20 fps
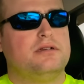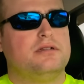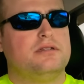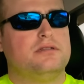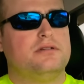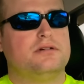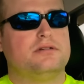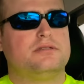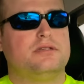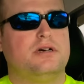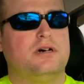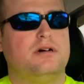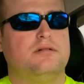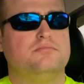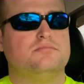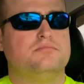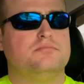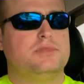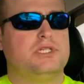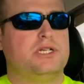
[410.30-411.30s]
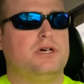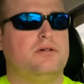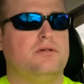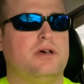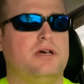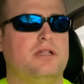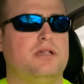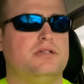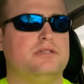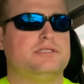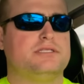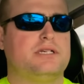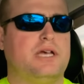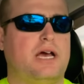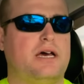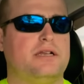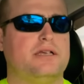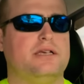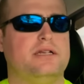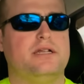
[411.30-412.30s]
looked up, you know, LLC,
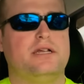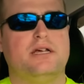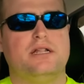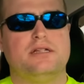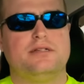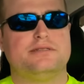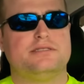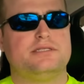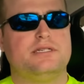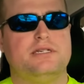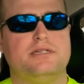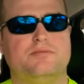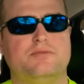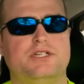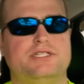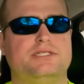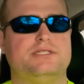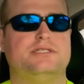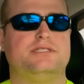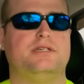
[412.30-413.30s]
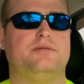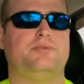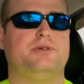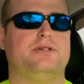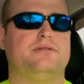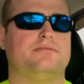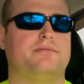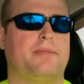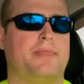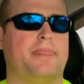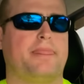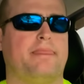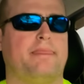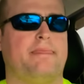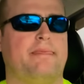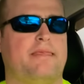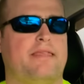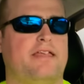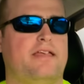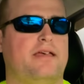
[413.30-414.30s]
how to get an LLC in Mississippi
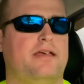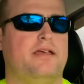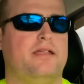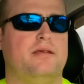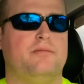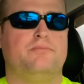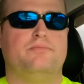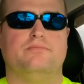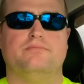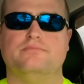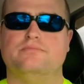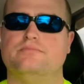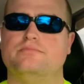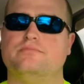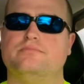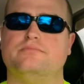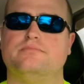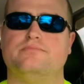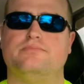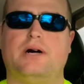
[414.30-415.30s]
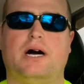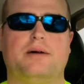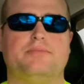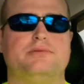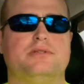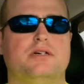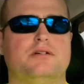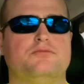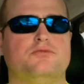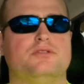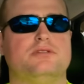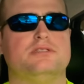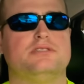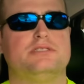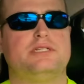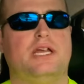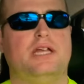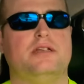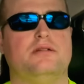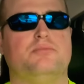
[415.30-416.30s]
and it popped up with the
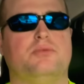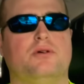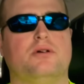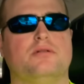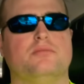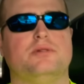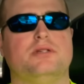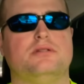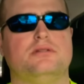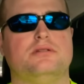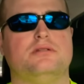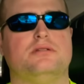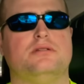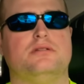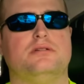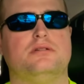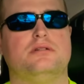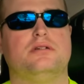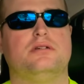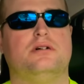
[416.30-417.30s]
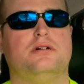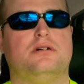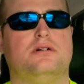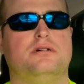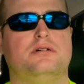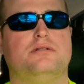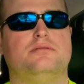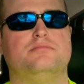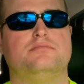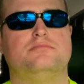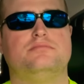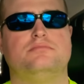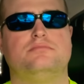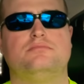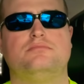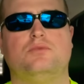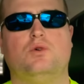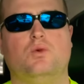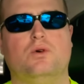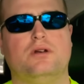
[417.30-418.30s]
State Department.
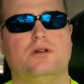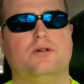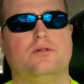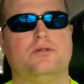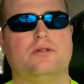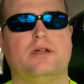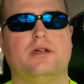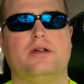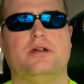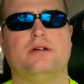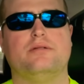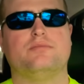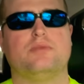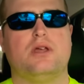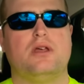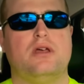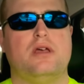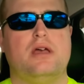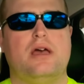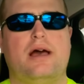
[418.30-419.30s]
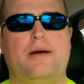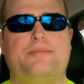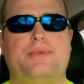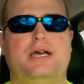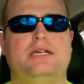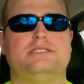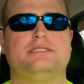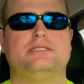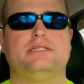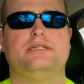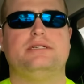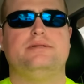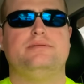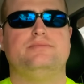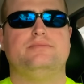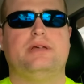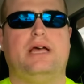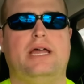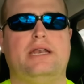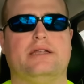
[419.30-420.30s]
Um, went on there. I basically
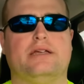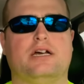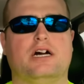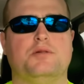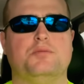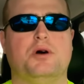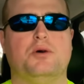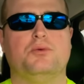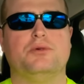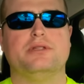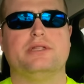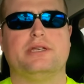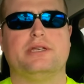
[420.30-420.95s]
had to come up with a